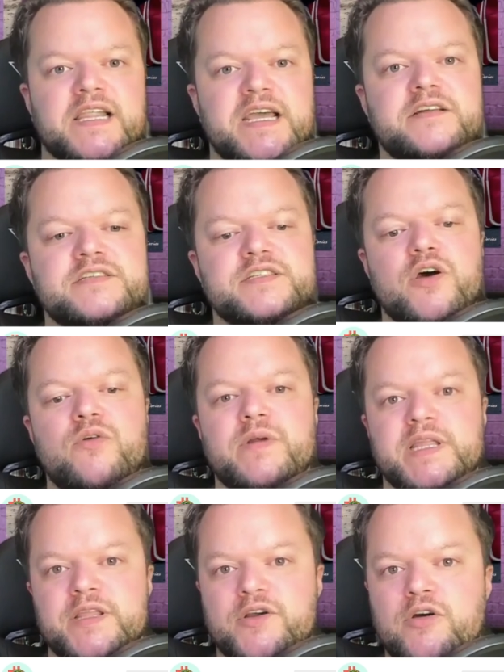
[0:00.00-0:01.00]
Let us
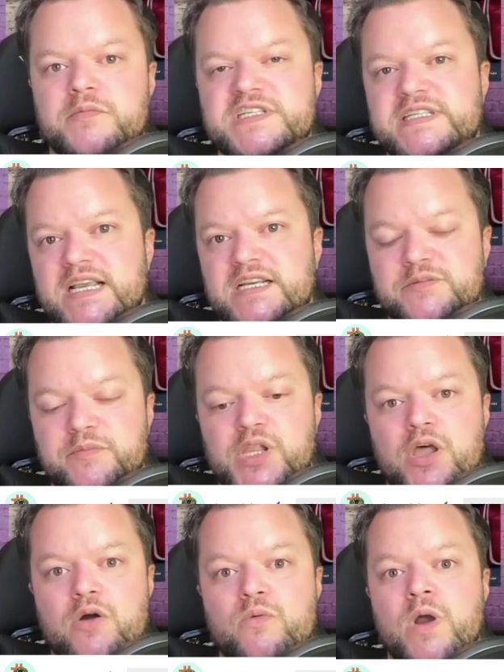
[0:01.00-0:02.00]
know in the comment section
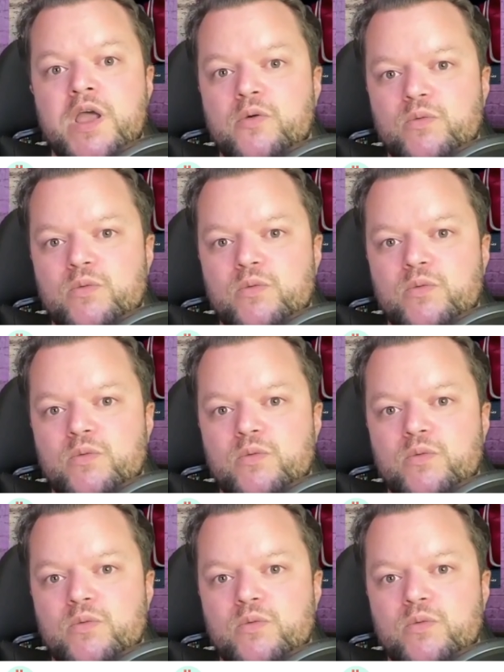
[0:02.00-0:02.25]
below